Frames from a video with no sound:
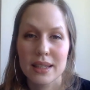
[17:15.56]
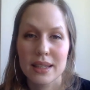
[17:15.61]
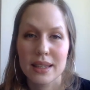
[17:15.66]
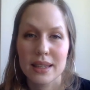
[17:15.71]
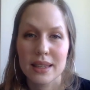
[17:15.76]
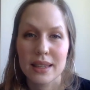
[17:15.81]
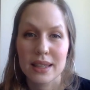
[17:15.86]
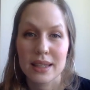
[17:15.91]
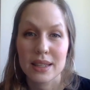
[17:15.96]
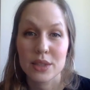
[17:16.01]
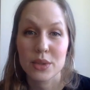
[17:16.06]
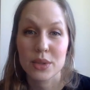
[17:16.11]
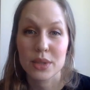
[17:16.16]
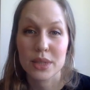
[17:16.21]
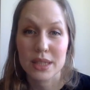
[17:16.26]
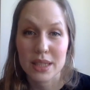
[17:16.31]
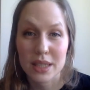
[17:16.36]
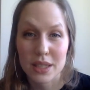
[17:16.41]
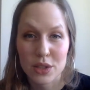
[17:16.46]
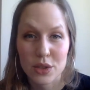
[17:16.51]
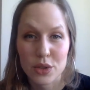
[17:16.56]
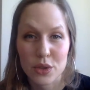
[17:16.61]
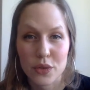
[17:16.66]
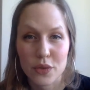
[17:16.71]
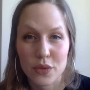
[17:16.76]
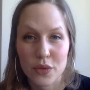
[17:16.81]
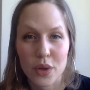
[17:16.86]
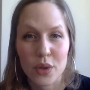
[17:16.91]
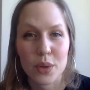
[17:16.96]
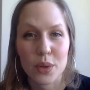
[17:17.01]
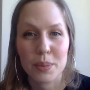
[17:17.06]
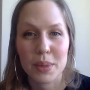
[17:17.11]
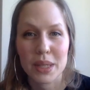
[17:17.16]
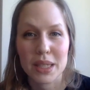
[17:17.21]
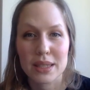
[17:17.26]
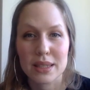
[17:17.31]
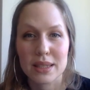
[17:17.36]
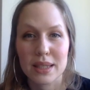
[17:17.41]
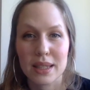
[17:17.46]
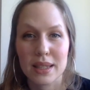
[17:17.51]
the traditional folk
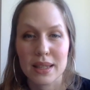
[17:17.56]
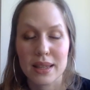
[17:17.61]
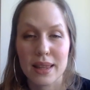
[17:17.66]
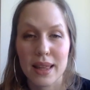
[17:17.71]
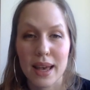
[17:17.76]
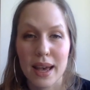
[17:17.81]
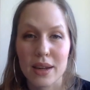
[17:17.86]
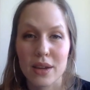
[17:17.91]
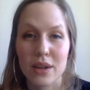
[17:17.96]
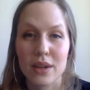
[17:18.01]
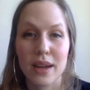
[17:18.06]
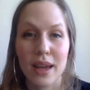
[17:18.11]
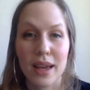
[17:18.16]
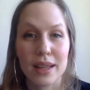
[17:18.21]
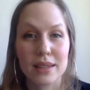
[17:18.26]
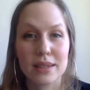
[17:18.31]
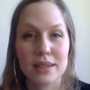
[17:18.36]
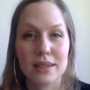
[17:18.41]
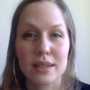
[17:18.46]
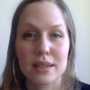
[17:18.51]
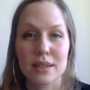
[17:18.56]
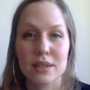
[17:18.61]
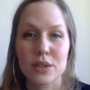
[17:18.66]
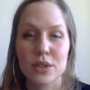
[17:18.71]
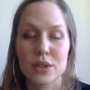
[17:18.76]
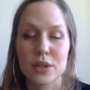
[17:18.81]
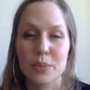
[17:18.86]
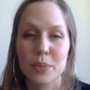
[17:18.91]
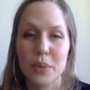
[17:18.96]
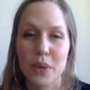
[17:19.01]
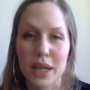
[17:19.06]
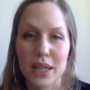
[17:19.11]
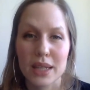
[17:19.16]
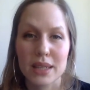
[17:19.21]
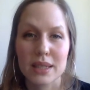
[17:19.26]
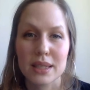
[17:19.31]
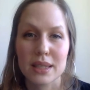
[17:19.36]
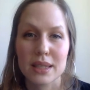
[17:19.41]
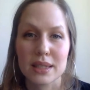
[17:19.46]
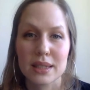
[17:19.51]
medicine that our ancestors
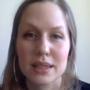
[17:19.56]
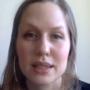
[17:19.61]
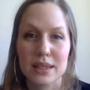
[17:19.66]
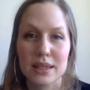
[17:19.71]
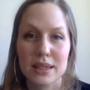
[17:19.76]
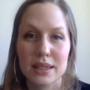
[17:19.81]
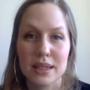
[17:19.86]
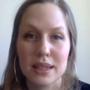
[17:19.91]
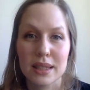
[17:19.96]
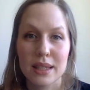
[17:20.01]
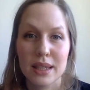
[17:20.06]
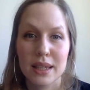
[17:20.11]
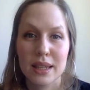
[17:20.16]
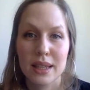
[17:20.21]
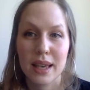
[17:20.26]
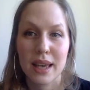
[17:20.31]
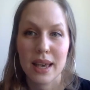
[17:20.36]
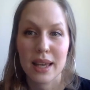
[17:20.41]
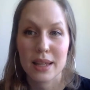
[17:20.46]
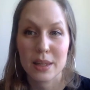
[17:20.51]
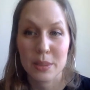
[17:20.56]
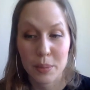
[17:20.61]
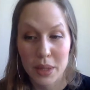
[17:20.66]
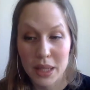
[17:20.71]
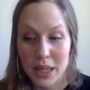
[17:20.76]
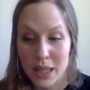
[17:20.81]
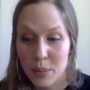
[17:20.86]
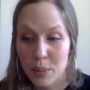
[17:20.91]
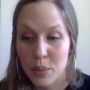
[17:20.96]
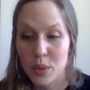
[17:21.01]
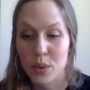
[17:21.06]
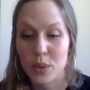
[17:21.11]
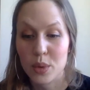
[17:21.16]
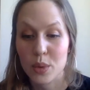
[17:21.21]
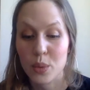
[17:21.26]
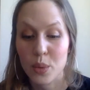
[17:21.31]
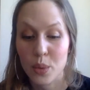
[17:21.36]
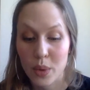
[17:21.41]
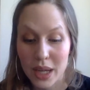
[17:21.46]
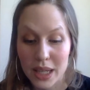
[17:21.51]
practiced, and
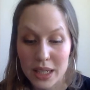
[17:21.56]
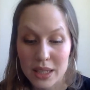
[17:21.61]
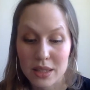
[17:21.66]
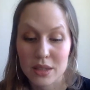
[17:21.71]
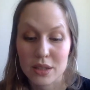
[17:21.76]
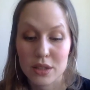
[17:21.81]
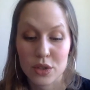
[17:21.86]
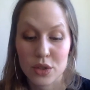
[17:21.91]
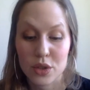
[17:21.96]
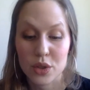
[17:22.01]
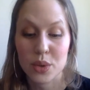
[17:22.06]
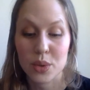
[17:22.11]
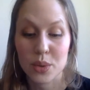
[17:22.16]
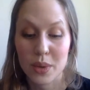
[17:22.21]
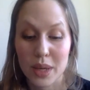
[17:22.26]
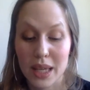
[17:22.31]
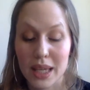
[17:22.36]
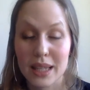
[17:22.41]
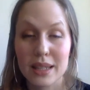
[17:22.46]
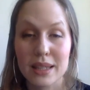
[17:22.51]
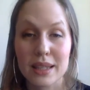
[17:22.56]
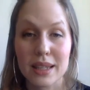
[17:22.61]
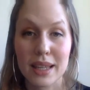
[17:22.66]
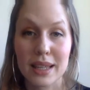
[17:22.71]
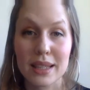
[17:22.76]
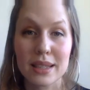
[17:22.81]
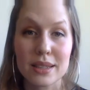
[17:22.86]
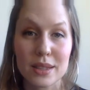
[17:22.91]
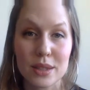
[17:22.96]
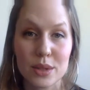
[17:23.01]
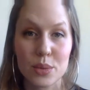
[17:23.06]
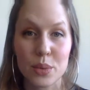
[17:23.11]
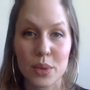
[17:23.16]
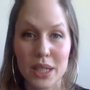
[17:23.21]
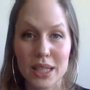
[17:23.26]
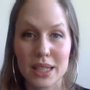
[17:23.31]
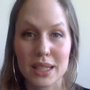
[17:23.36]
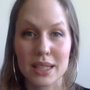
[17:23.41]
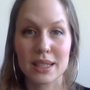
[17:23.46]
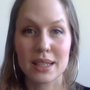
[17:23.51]
people went to in
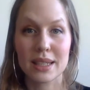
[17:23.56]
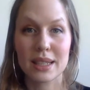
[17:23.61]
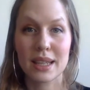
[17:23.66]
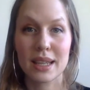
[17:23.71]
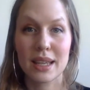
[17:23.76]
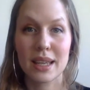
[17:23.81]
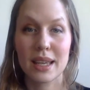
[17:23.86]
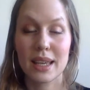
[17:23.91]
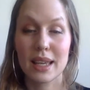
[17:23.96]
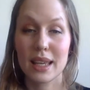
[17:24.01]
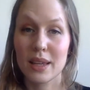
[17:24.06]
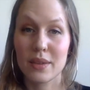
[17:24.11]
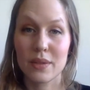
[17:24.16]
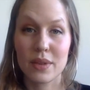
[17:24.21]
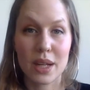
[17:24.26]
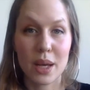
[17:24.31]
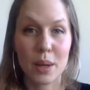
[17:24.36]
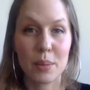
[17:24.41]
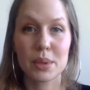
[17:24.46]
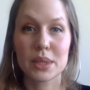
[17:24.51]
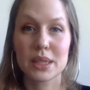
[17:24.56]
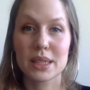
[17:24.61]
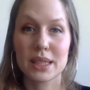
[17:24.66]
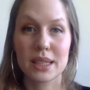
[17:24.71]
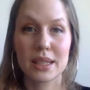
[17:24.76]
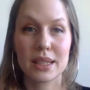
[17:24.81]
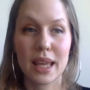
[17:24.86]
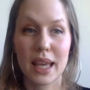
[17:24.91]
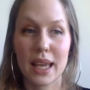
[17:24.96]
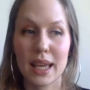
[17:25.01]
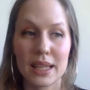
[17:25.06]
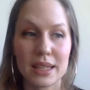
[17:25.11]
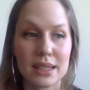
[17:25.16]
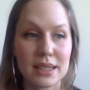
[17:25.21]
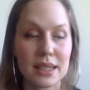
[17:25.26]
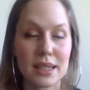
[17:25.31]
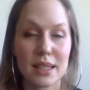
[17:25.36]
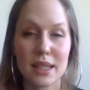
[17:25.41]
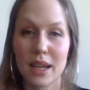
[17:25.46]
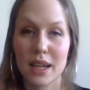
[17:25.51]
Sweden, even up until the
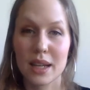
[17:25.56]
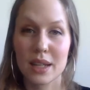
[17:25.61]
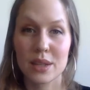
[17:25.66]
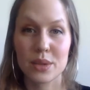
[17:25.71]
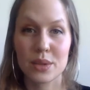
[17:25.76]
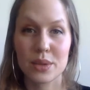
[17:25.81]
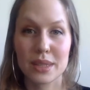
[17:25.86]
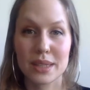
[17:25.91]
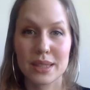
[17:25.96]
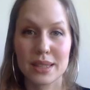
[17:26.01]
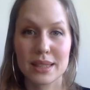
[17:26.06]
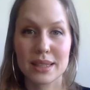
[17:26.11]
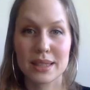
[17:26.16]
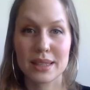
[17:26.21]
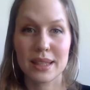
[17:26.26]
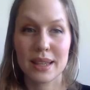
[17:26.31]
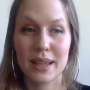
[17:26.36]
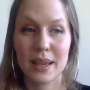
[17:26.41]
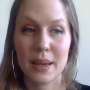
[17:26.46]
1800s,